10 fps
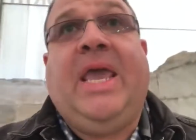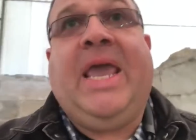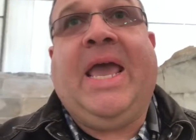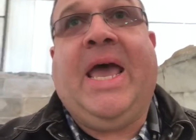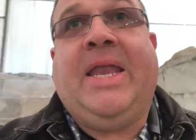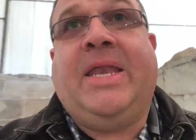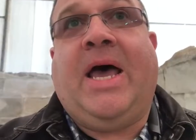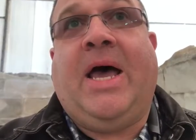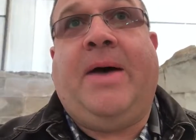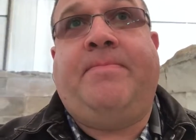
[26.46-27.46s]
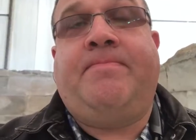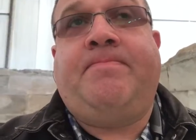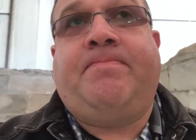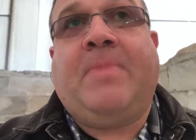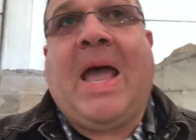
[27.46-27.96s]
and
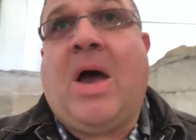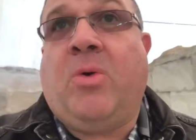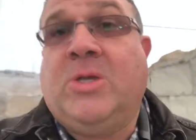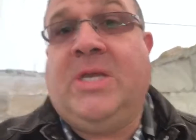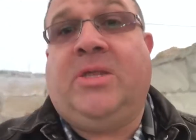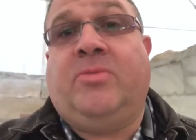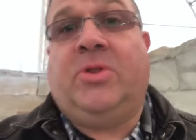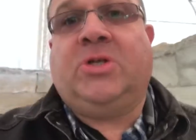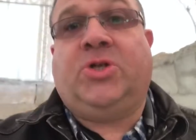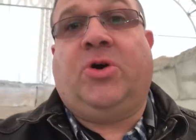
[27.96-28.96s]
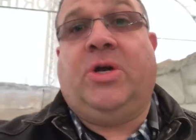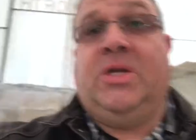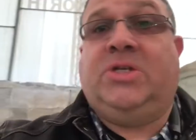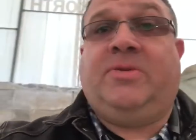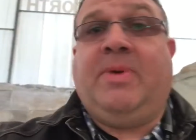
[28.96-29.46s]
how we're dealing with the
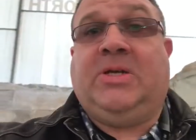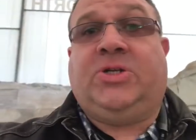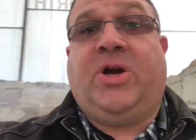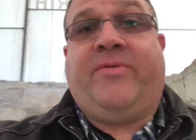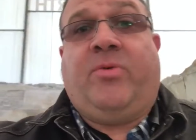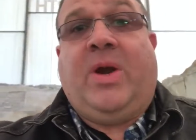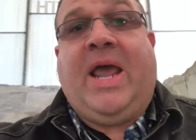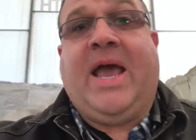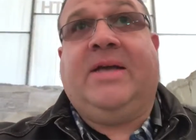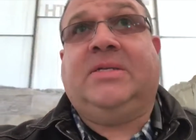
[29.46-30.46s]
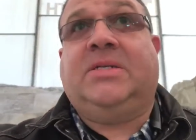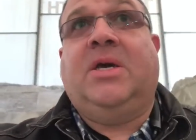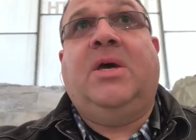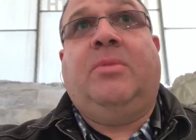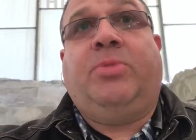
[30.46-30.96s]
shortage to make sure everyone has
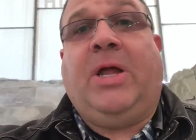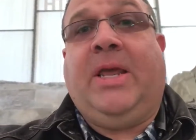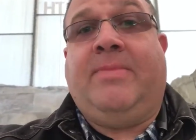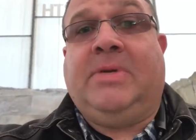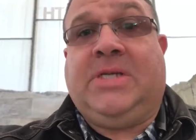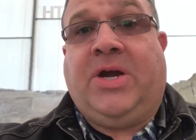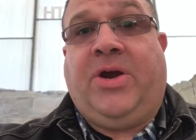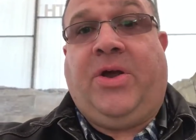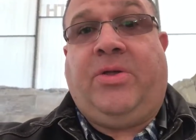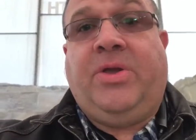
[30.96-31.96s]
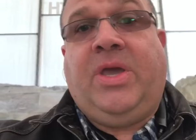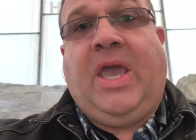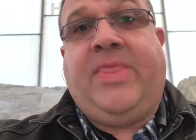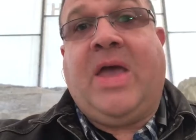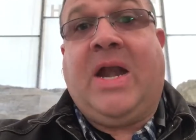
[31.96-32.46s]
plenty of material
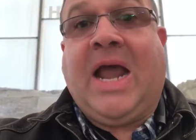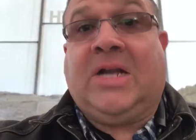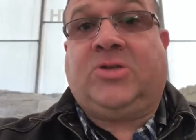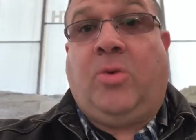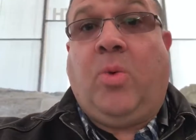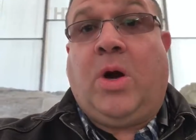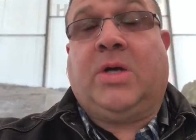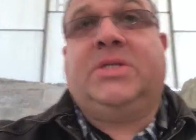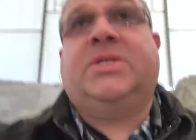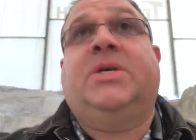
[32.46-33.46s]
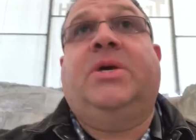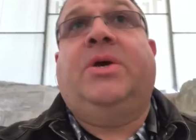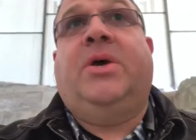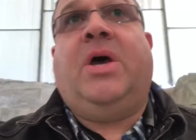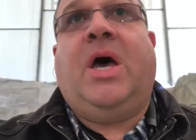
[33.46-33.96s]
and that it actually works
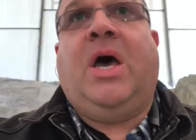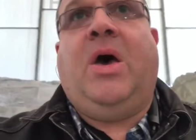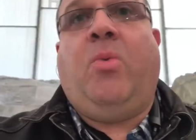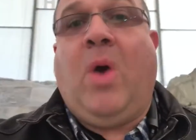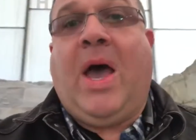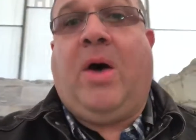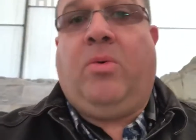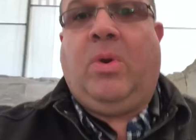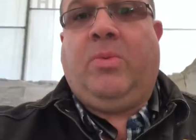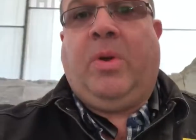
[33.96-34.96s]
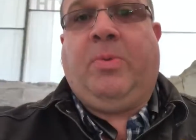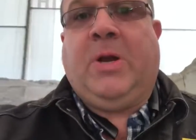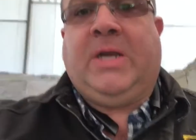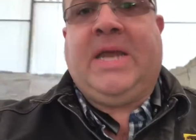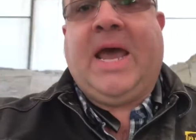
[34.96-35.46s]
well when we
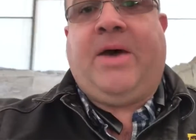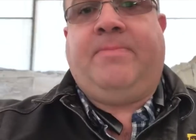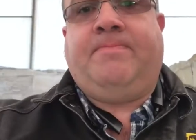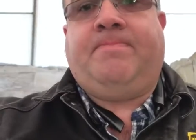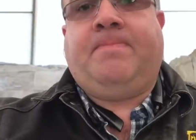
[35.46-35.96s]
put it down.